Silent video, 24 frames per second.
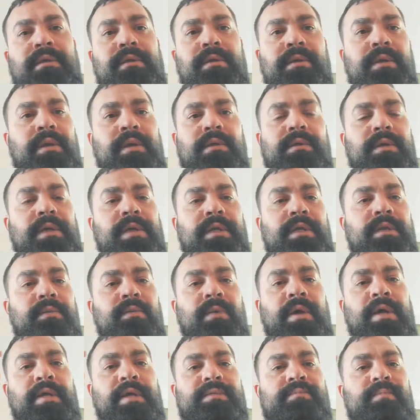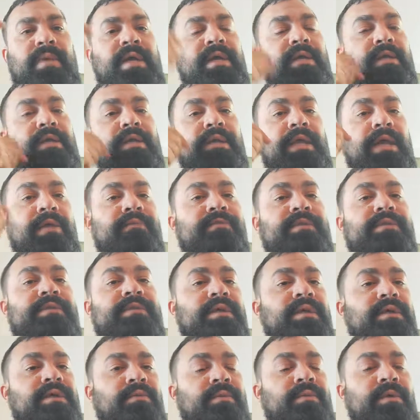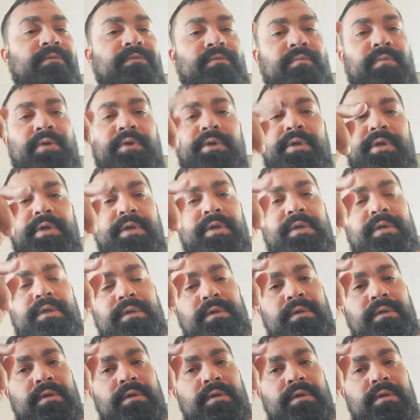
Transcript: I don't get it. Why does my good have to take away from your good?